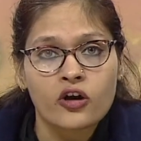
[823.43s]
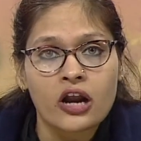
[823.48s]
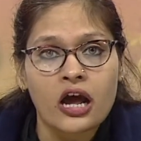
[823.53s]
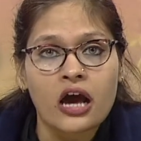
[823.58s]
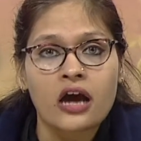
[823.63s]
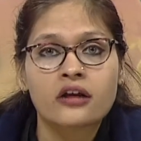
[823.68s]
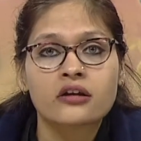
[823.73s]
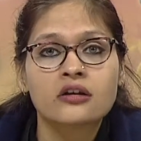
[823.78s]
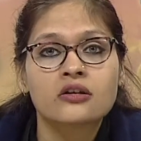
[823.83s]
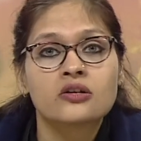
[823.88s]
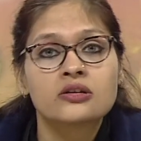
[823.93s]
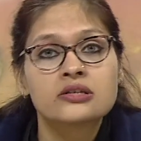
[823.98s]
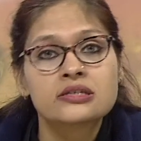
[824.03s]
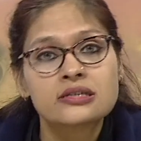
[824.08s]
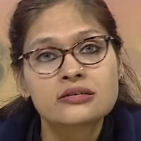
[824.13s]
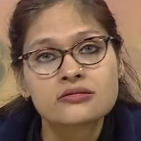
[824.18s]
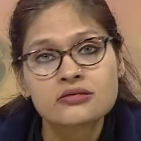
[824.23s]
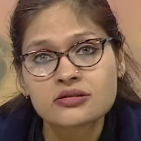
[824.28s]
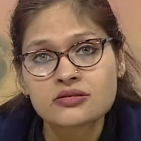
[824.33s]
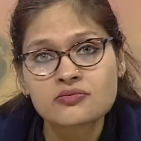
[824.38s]
our
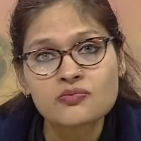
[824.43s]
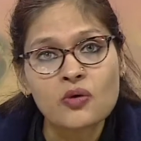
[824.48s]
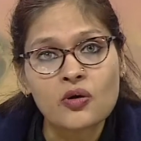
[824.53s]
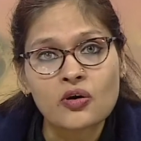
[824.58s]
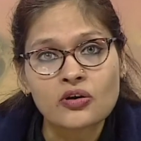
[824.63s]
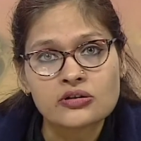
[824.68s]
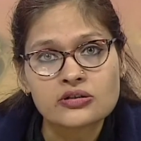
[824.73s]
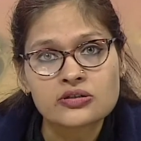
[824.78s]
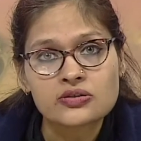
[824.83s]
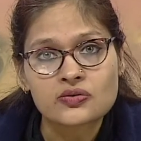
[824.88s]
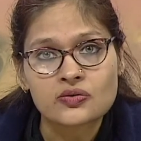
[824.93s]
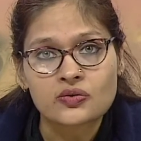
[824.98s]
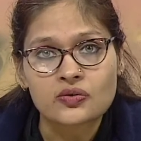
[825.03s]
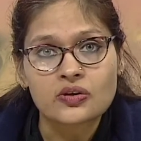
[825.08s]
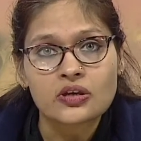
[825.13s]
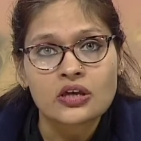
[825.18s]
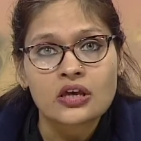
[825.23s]
system also,